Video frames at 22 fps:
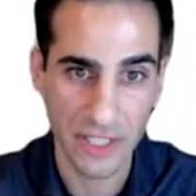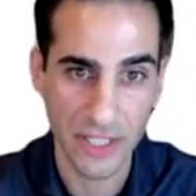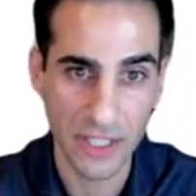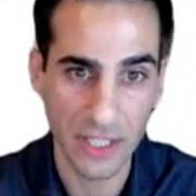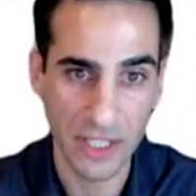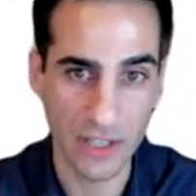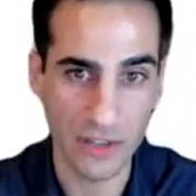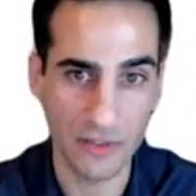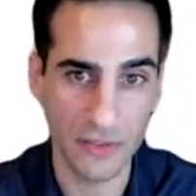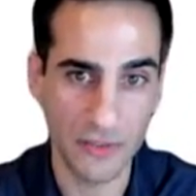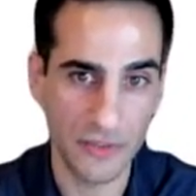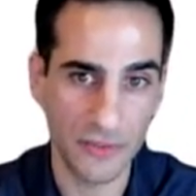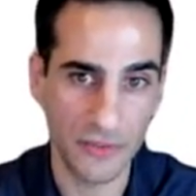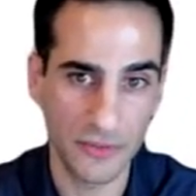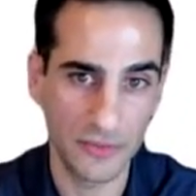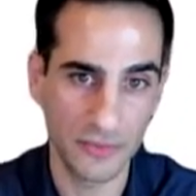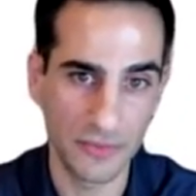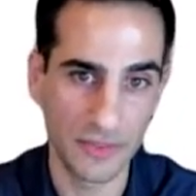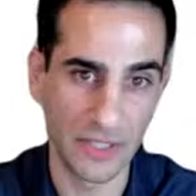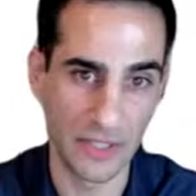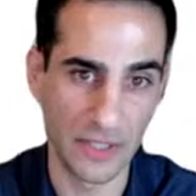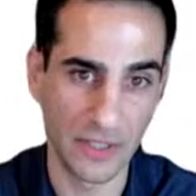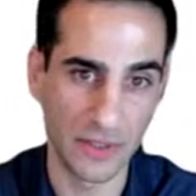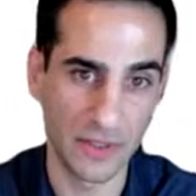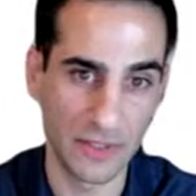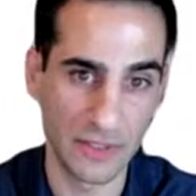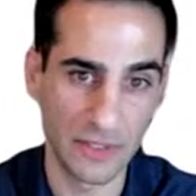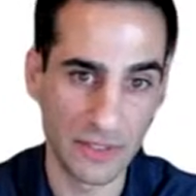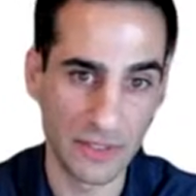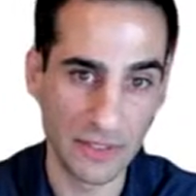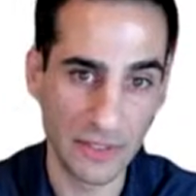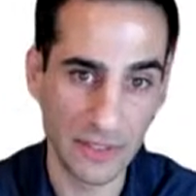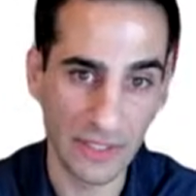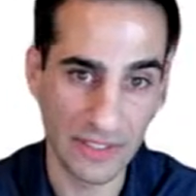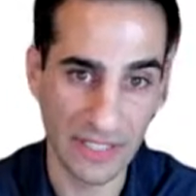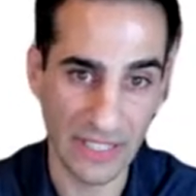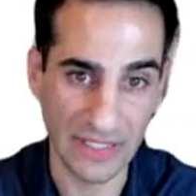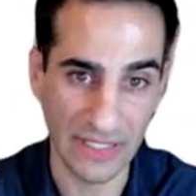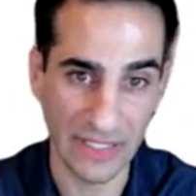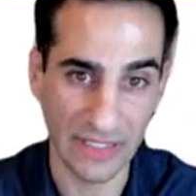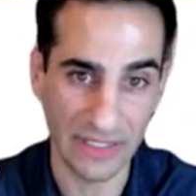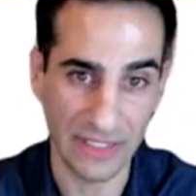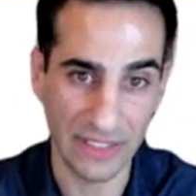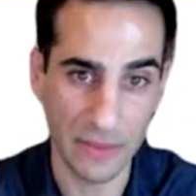of the thing
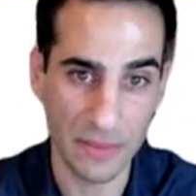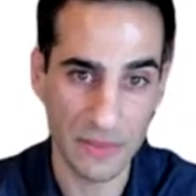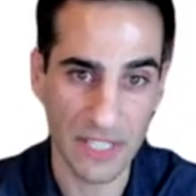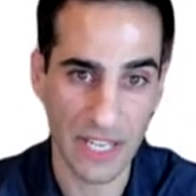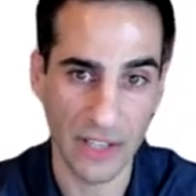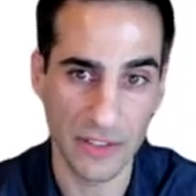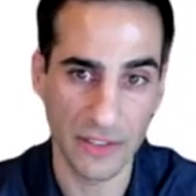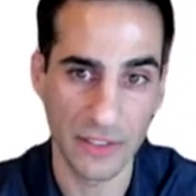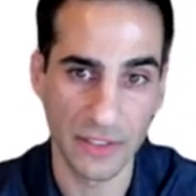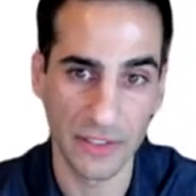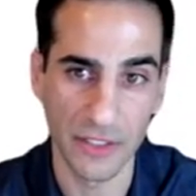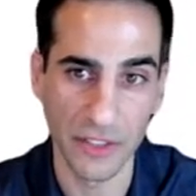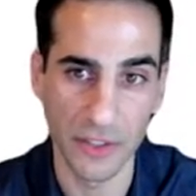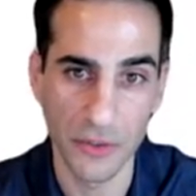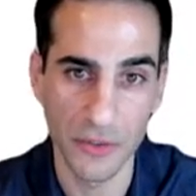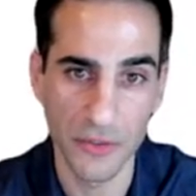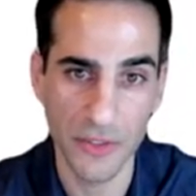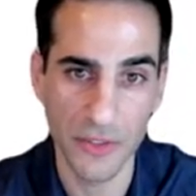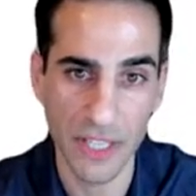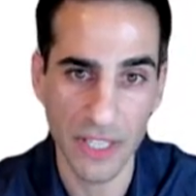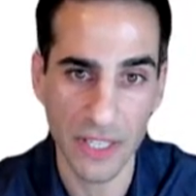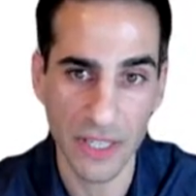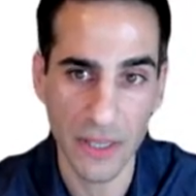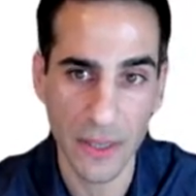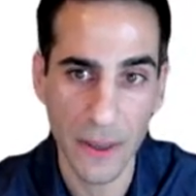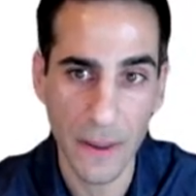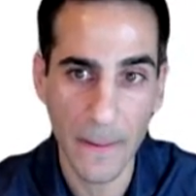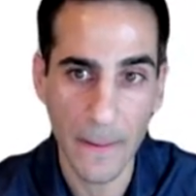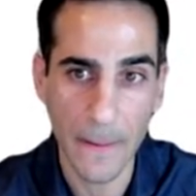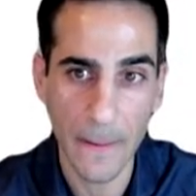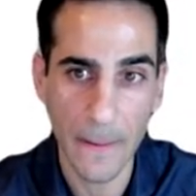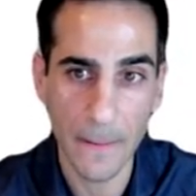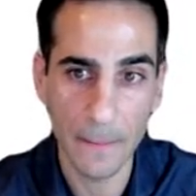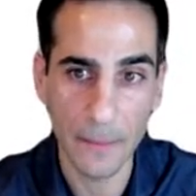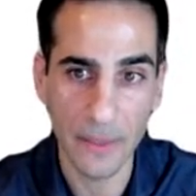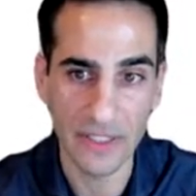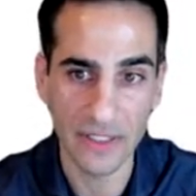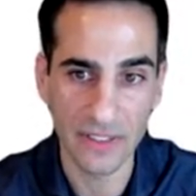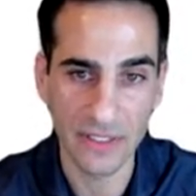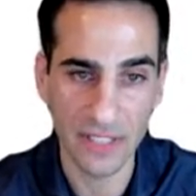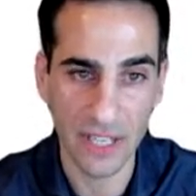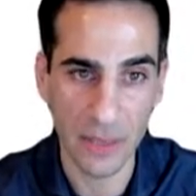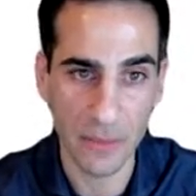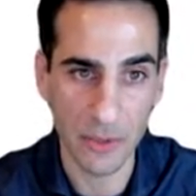that comes out in the UV, by the
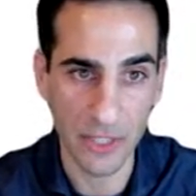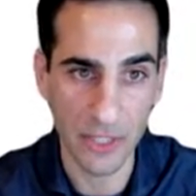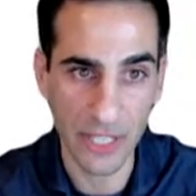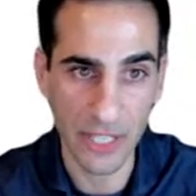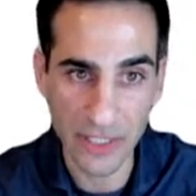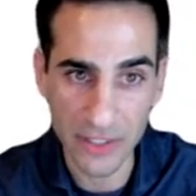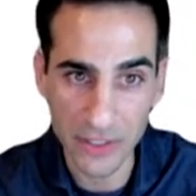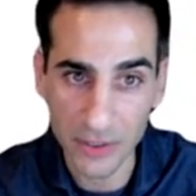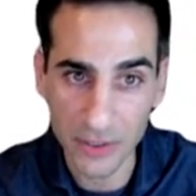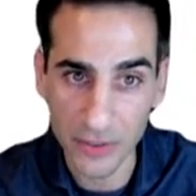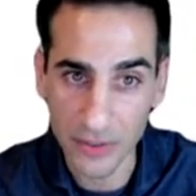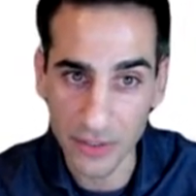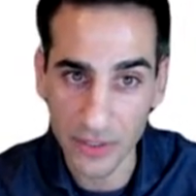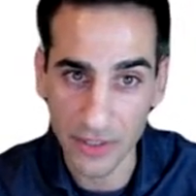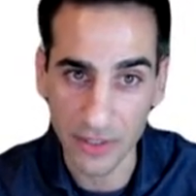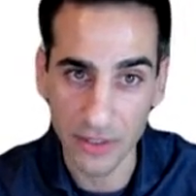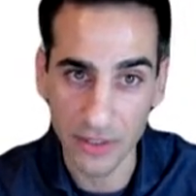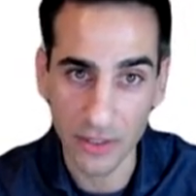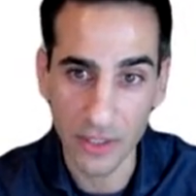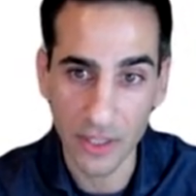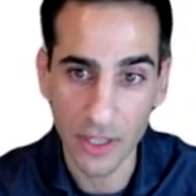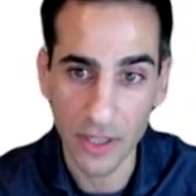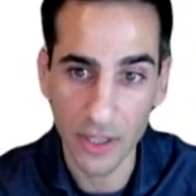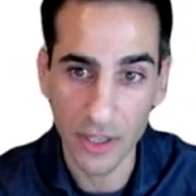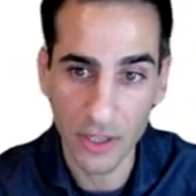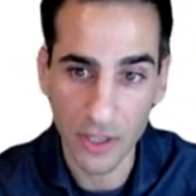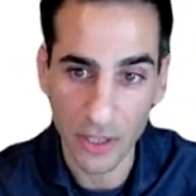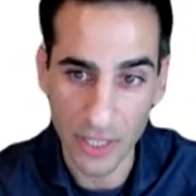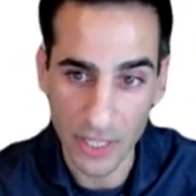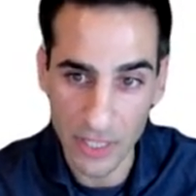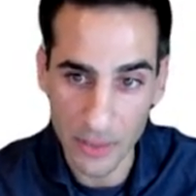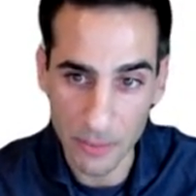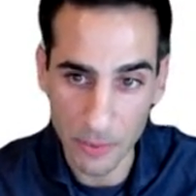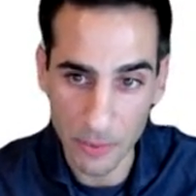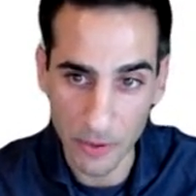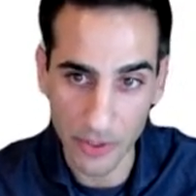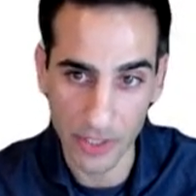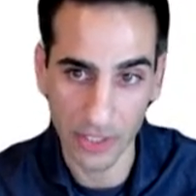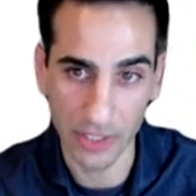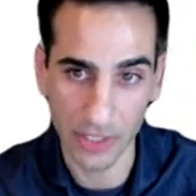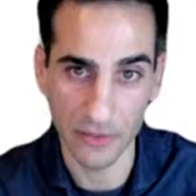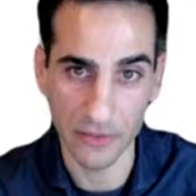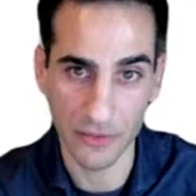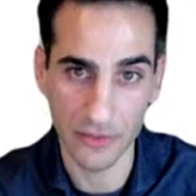time you get to the
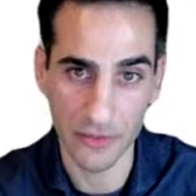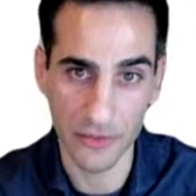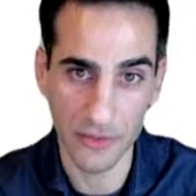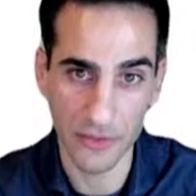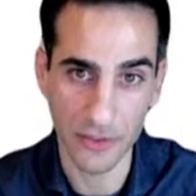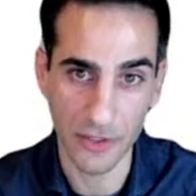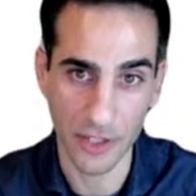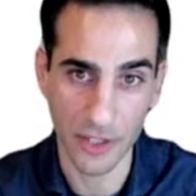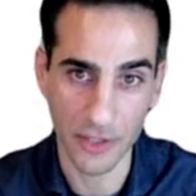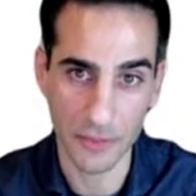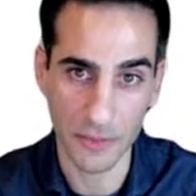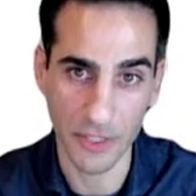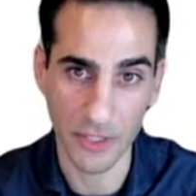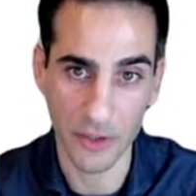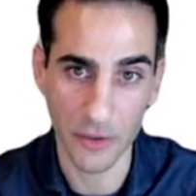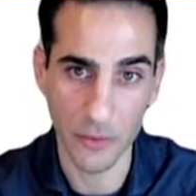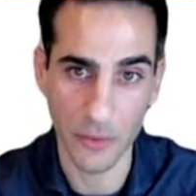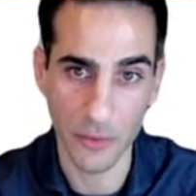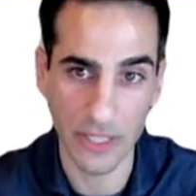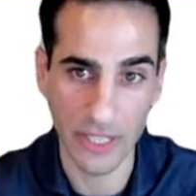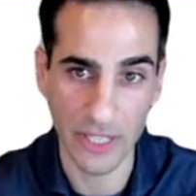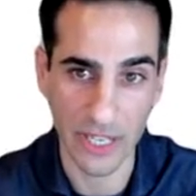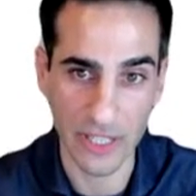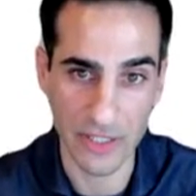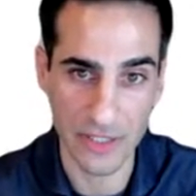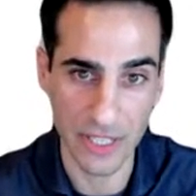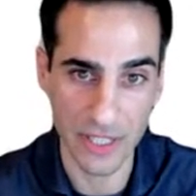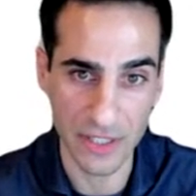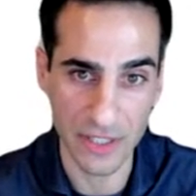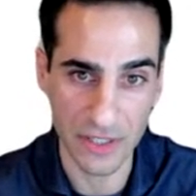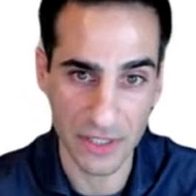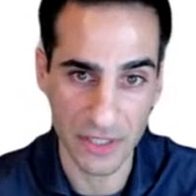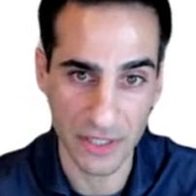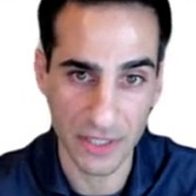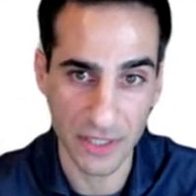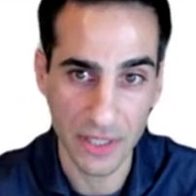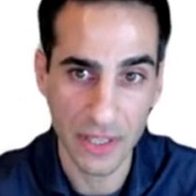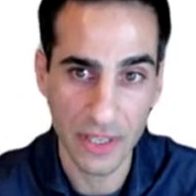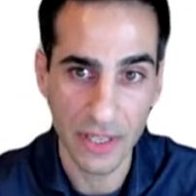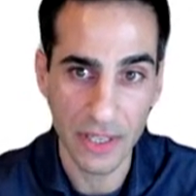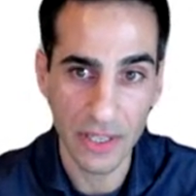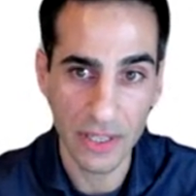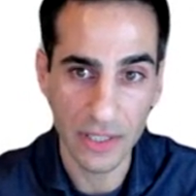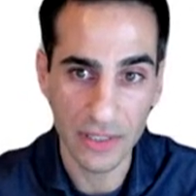epoch of cosmic reionization,
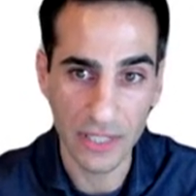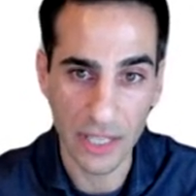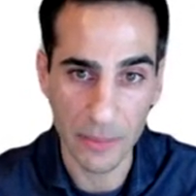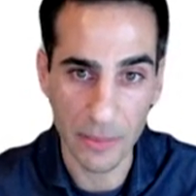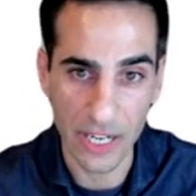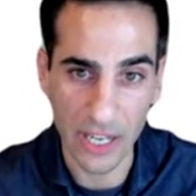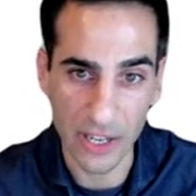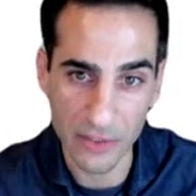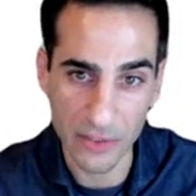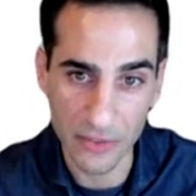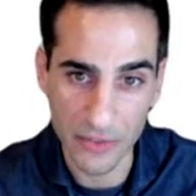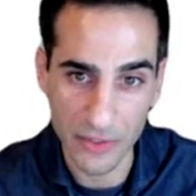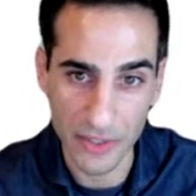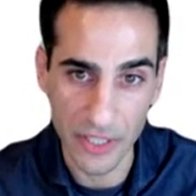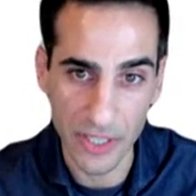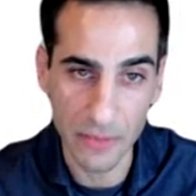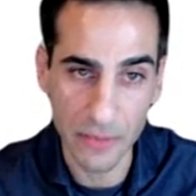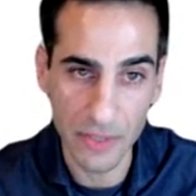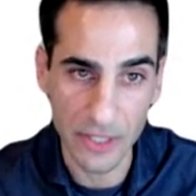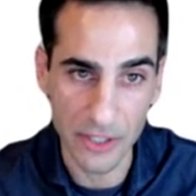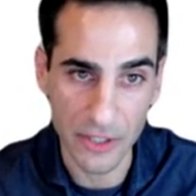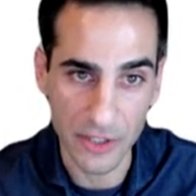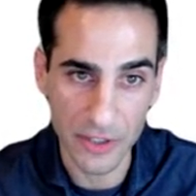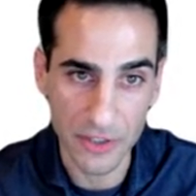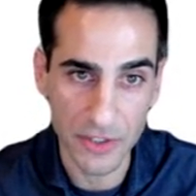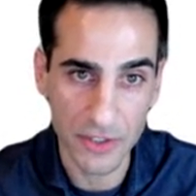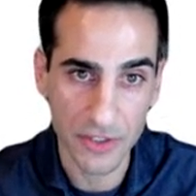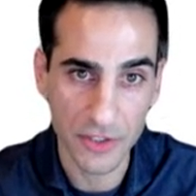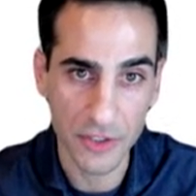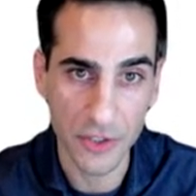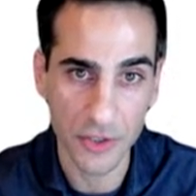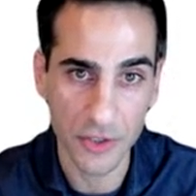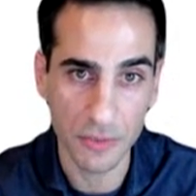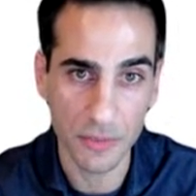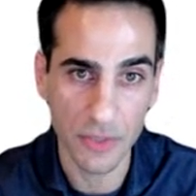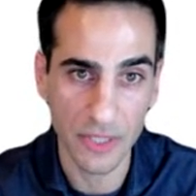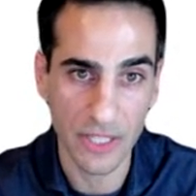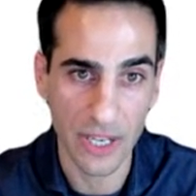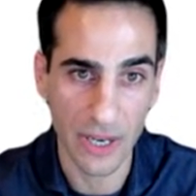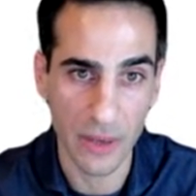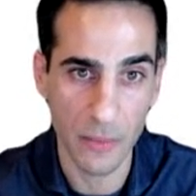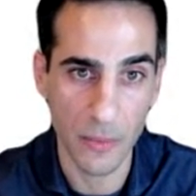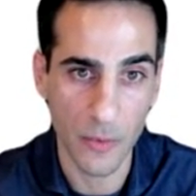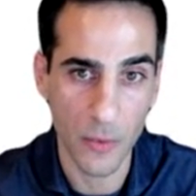Lyman alpha emitters should
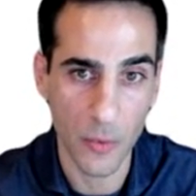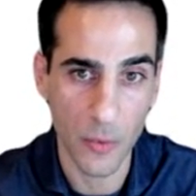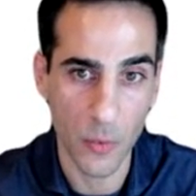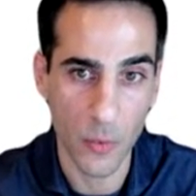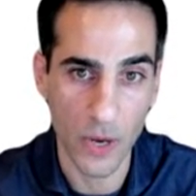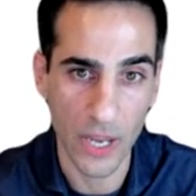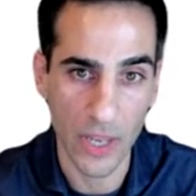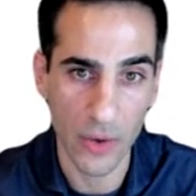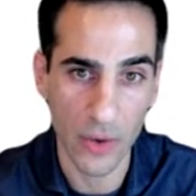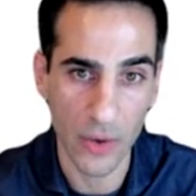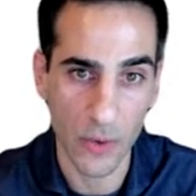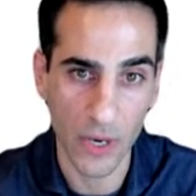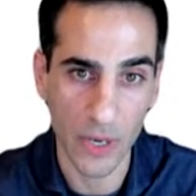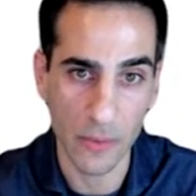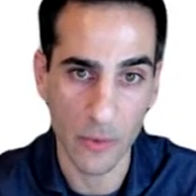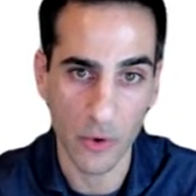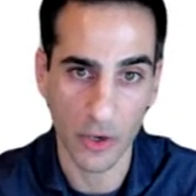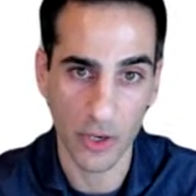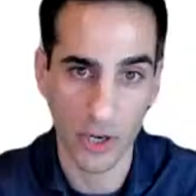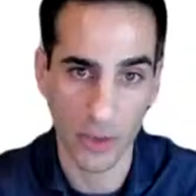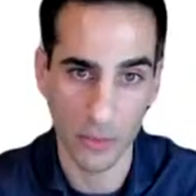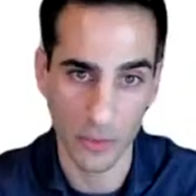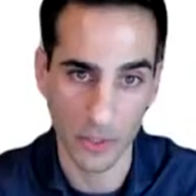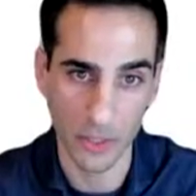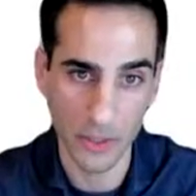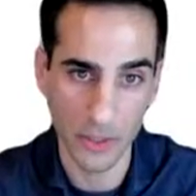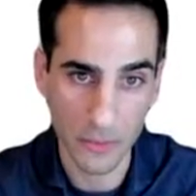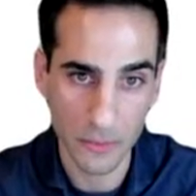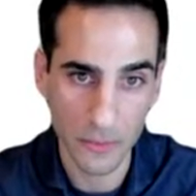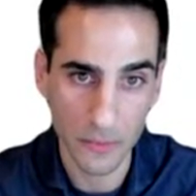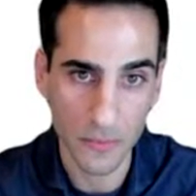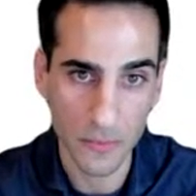become way, way more common.